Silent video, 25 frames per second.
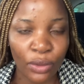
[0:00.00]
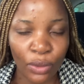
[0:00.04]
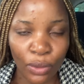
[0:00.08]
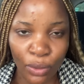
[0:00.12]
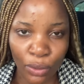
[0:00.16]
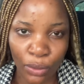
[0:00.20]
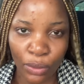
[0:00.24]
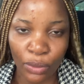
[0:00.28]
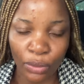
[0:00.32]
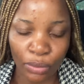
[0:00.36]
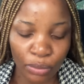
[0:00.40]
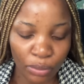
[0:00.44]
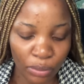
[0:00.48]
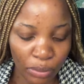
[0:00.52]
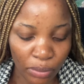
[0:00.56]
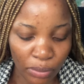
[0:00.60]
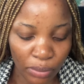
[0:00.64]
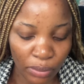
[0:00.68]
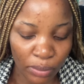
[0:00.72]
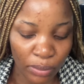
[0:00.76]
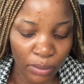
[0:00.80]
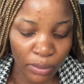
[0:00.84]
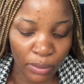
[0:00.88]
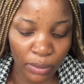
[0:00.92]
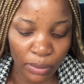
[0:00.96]

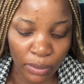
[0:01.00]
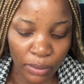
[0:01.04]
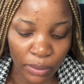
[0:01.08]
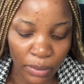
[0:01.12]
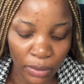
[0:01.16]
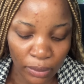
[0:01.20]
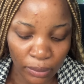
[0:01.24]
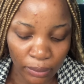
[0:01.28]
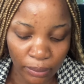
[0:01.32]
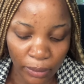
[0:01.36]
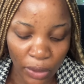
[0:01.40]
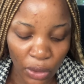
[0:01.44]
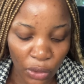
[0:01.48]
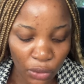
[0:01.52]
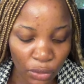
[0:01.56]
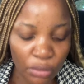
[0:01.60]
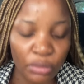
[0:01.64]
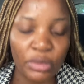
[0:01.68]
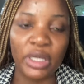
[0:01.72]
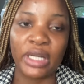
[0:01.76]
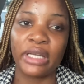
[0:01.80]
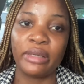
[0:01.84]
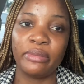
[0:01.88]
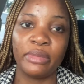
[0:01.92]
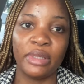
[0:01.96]

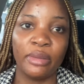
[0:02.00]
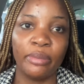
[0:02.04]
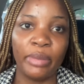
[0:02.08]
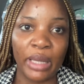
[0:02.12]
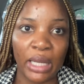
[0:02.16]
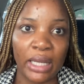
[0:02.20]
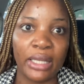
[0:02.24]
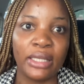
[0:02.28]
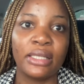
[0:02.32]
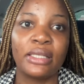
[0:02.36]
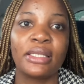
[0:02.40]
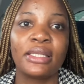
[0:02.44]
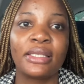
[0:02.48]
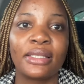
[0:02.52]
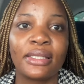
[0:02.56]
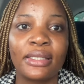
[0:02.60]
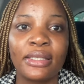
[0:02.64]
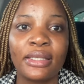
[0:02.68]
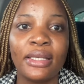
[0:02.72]
Goo-moremi, but